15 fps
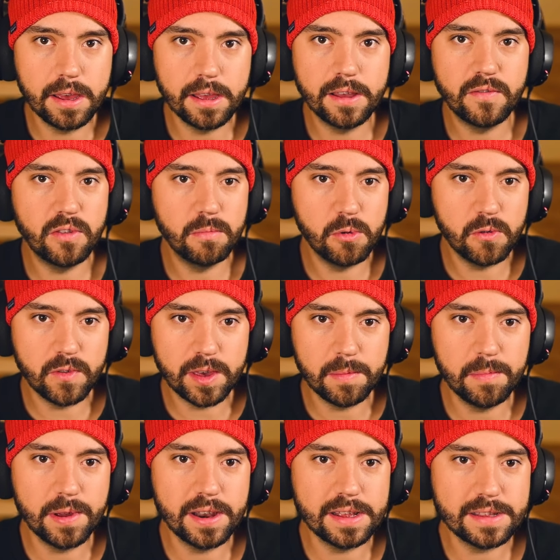of the movie,
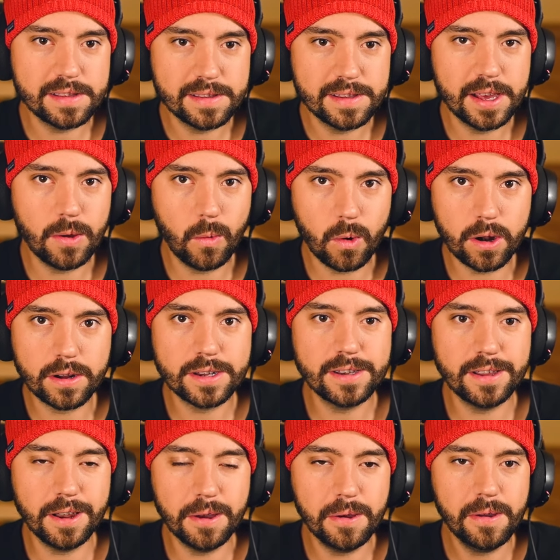but it worked,
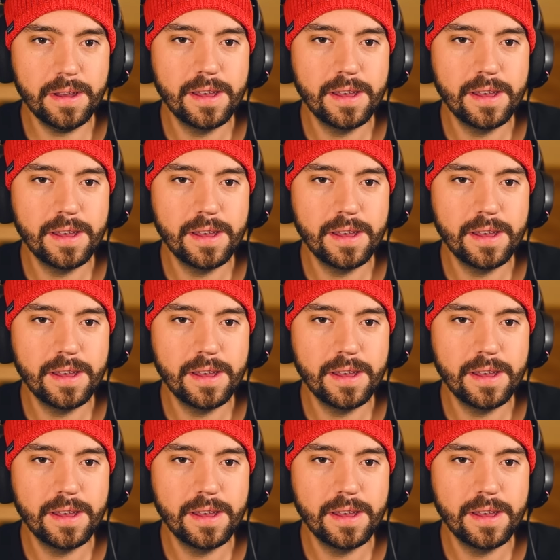you know?